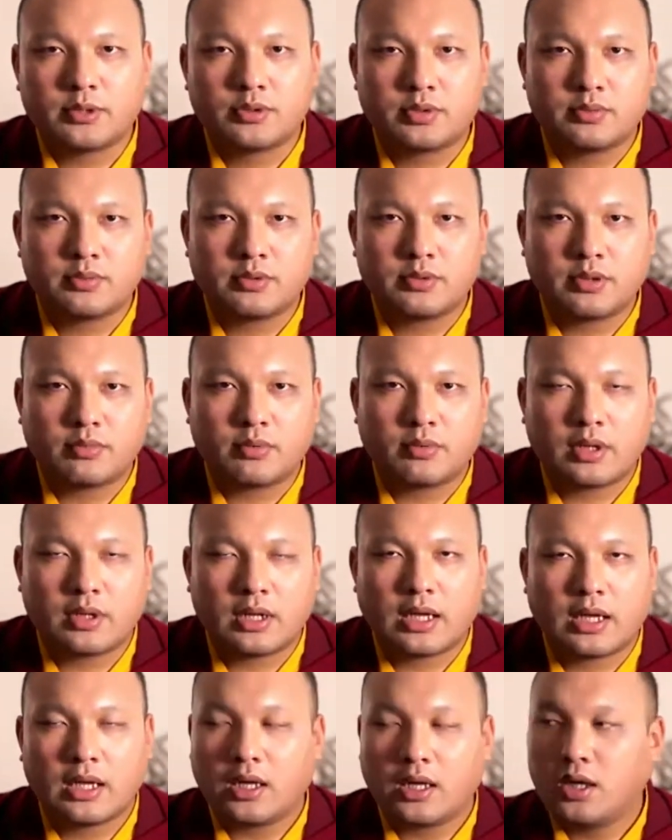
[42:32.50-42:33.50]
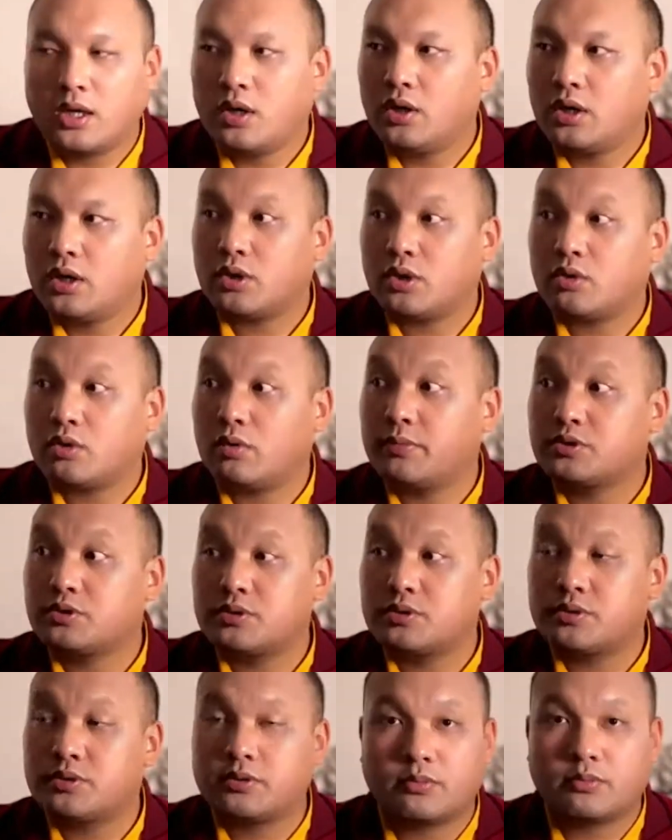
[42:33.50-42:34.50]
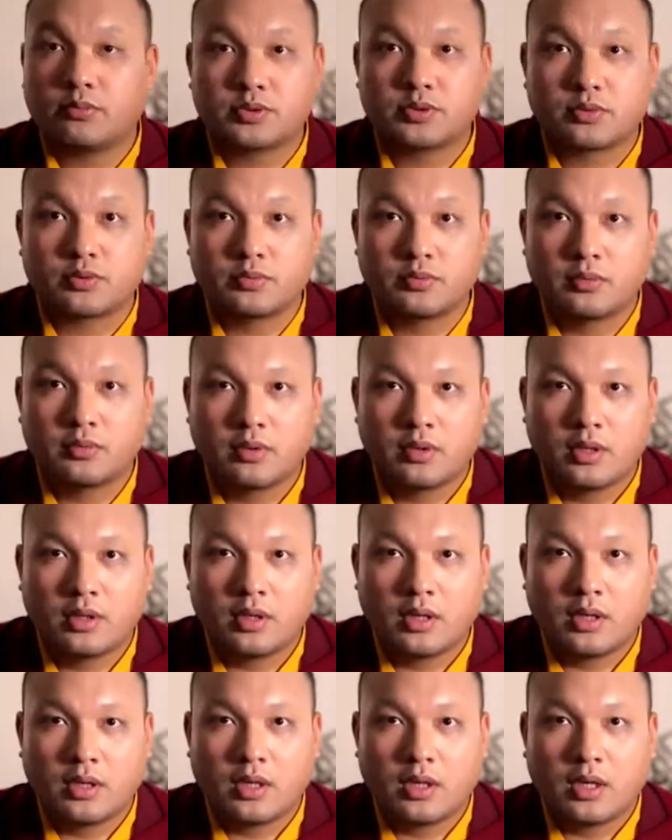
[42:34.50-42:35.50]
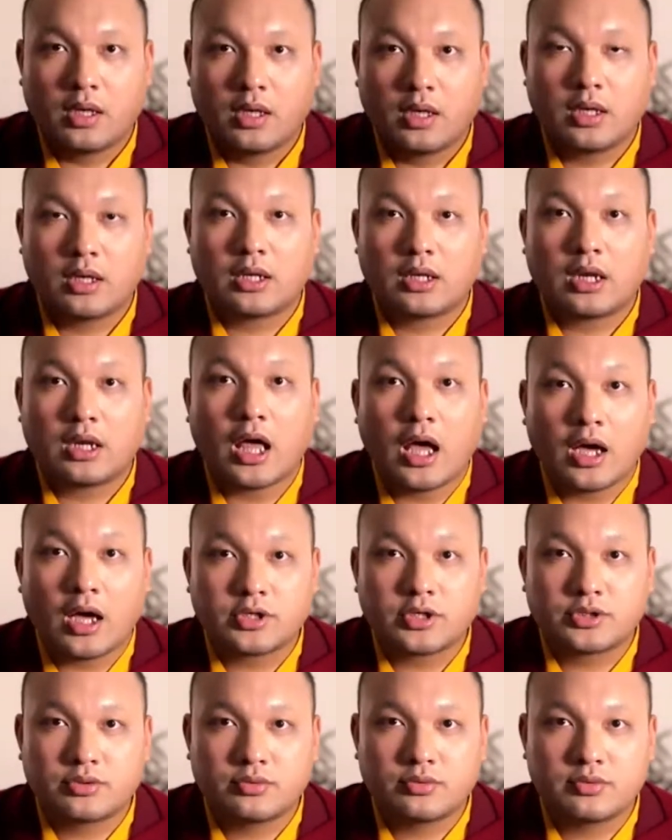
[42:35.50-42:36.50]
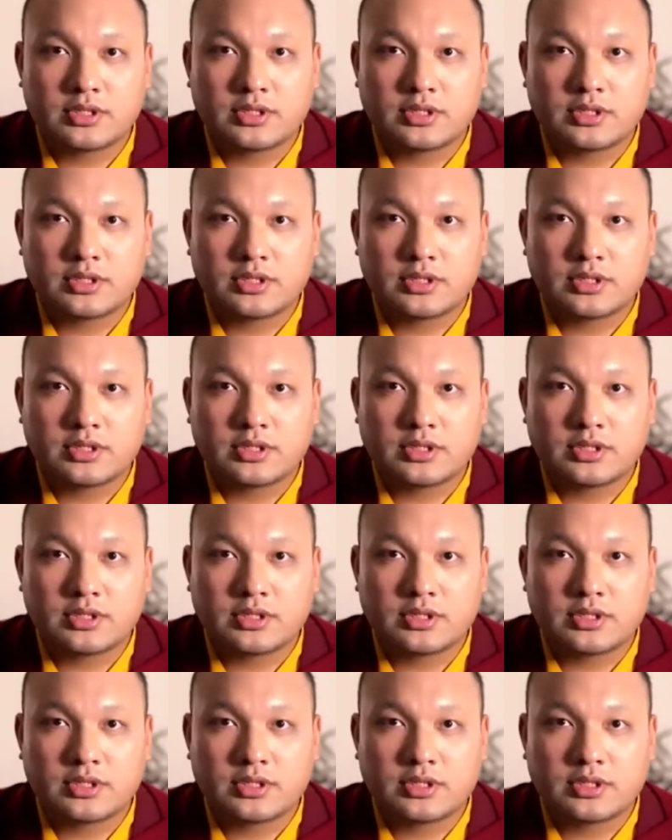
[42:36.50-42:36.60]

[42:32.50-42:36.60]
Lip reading: So he's his older brother's younger son. So Golden Sumbar went.